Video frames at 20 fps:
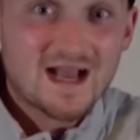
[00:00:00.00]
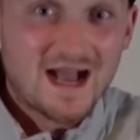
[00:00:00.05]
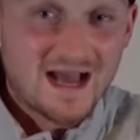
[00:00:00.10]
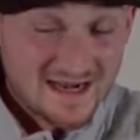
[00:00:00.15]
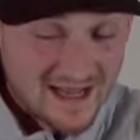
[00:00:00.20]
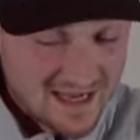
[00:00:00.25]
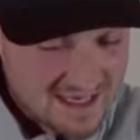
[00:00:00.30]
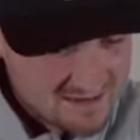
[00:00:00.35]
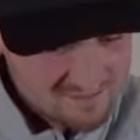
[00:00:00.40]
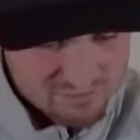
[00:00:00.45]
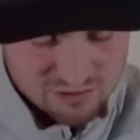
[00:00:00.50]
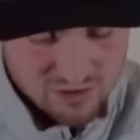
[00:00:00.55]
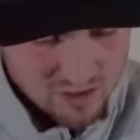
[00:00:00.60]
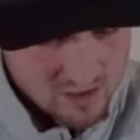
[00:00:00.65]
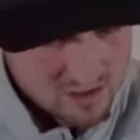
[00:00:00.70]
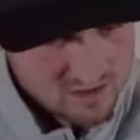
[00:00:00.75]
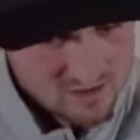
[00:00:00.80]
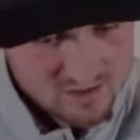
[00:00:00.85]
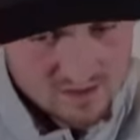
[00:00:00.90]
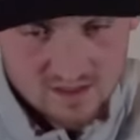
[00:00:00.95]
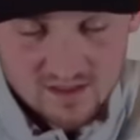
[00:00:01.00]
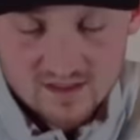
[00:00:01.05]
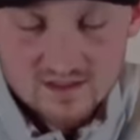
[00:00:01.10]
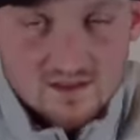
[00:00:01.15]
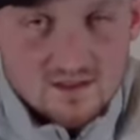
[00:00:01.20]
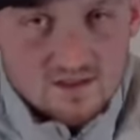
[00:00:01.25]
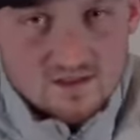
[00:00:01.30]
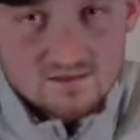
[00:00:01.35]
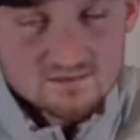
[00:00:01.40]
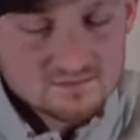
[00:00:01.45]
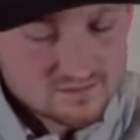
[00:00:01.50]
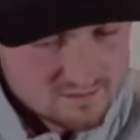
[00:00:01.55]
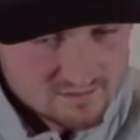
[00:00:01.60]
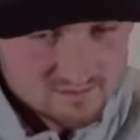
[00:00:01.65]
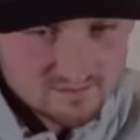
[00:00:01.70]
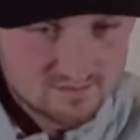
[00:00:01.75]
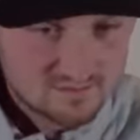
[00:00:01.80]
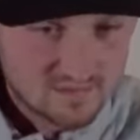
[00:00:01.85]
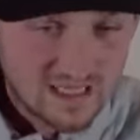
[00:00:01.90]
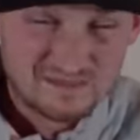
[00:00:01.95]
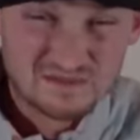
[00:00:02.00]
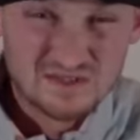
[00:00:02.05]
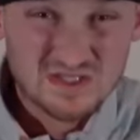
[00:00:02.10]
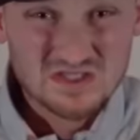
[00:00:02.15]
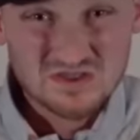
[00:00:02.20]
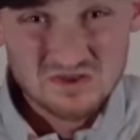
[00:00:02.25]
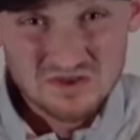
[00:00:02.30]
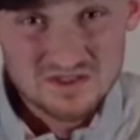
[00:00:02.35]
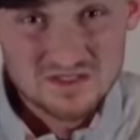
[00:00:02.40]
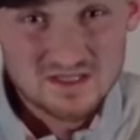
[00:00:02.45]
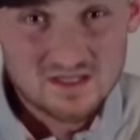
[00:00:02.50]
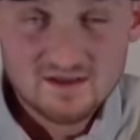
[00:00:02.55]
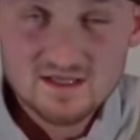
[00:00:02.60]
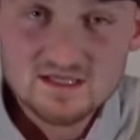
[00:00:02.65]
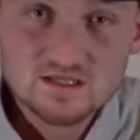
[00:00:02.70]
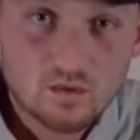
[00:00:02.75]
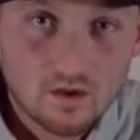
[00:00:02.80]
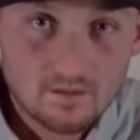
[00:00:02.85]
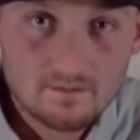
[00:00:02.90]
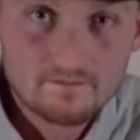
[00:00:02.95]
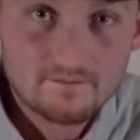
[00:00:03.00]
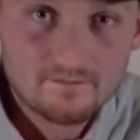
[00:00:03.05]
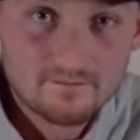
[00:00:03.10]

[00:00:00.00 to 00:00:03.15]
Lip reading: And I'm disgusted in this one.